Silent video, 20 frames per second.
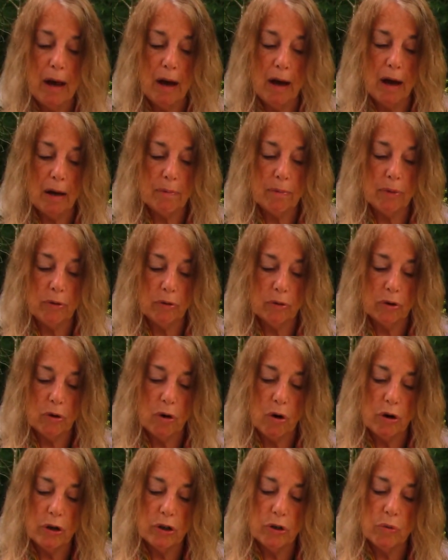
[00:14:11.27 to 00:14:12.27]
I pulled
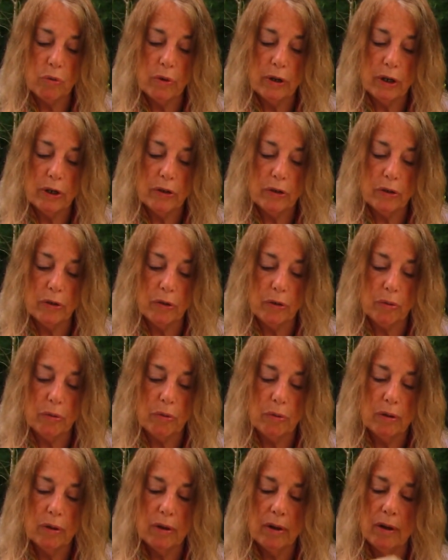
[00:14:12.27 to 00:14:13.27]
card 22
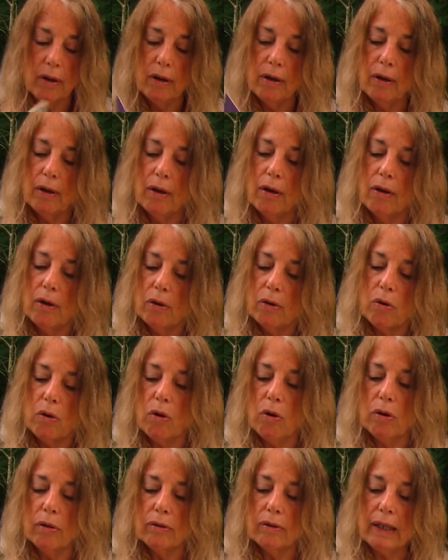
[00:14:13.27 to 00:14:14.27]

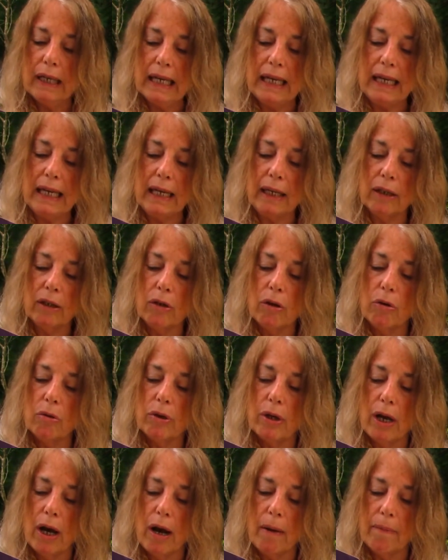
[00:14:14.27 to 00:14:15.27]
called
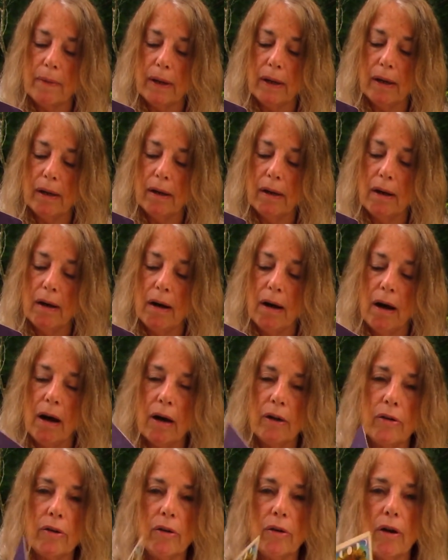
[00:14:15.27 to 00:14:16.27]
Ingonyama,
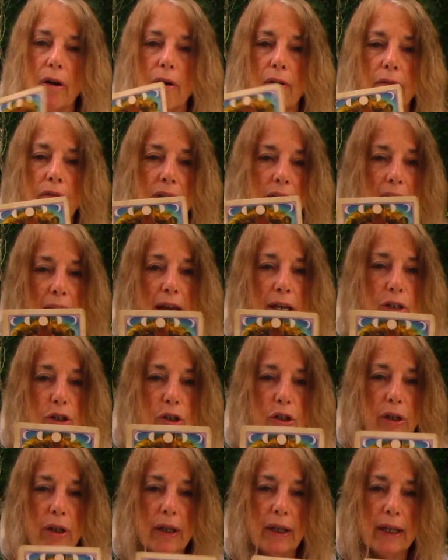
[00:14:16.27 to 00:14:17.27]
Honor of the
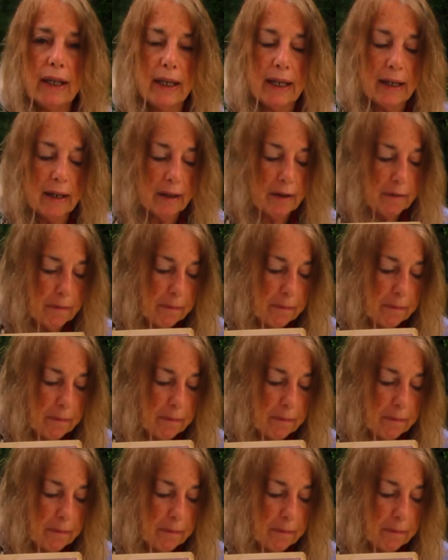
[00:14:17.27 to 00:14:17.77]
Ancient King.